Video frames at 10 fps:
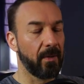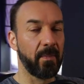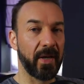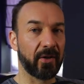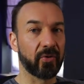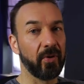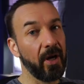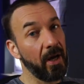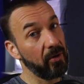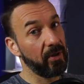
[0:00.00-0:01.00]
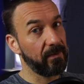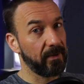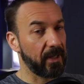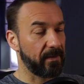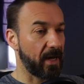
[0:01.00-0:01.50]
Make sure you have
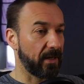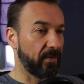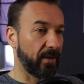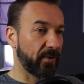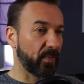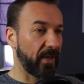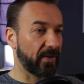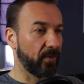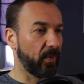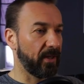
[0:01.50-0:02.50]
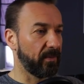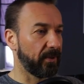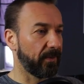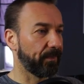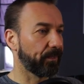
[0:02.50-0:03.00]
enough hard drive space
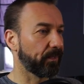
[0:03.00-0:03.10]
available.